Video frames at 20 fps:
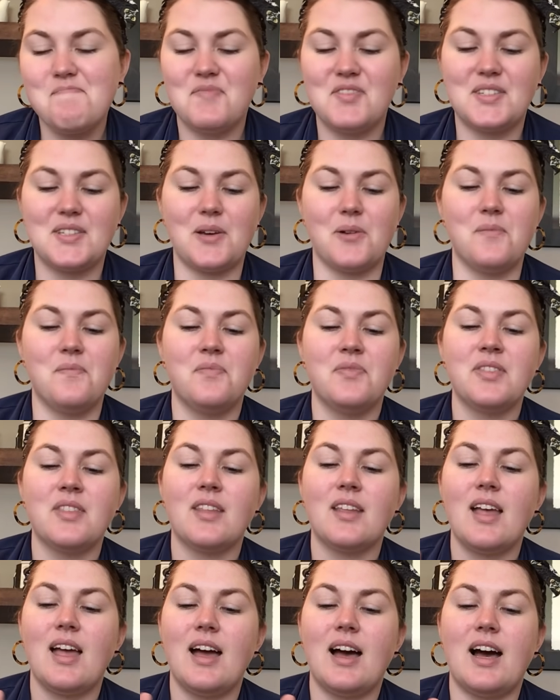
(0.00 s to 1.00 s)
So
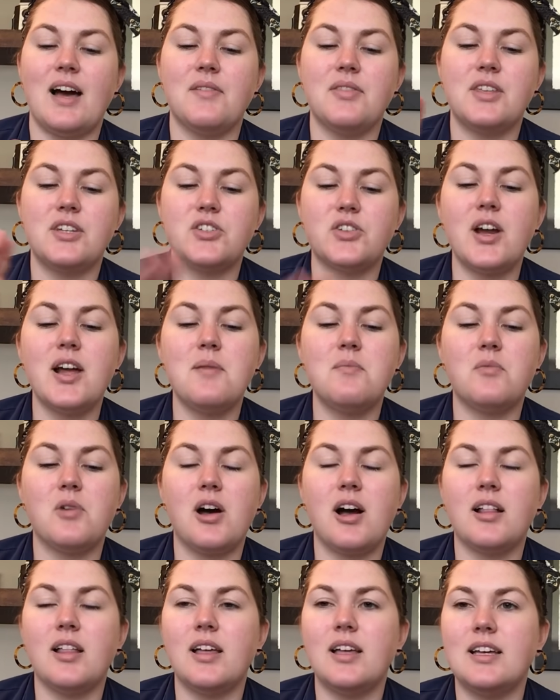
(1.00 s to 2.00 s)
the Tram
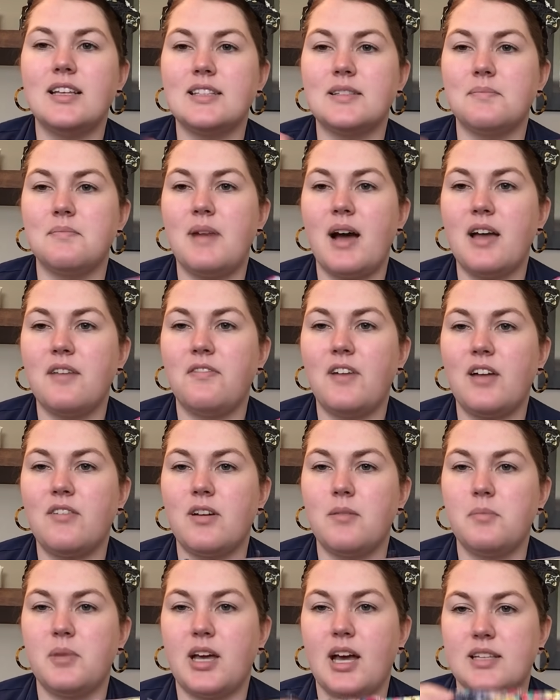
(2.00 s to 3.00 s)
wallet is my
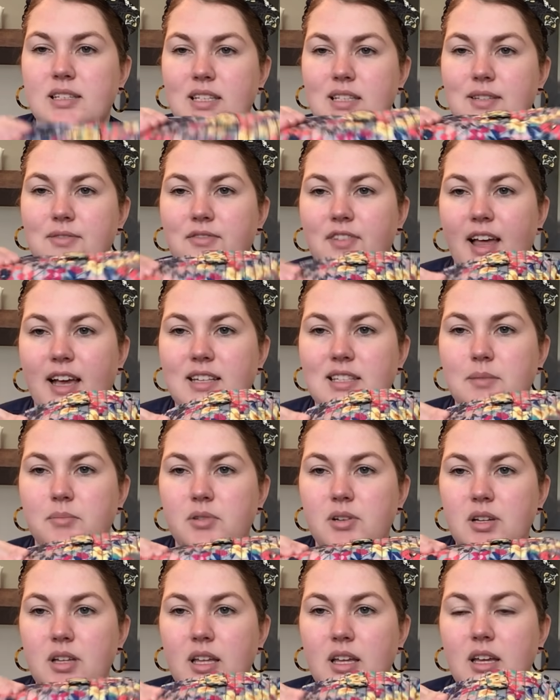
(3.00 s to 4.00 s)
favorite because it's flexible,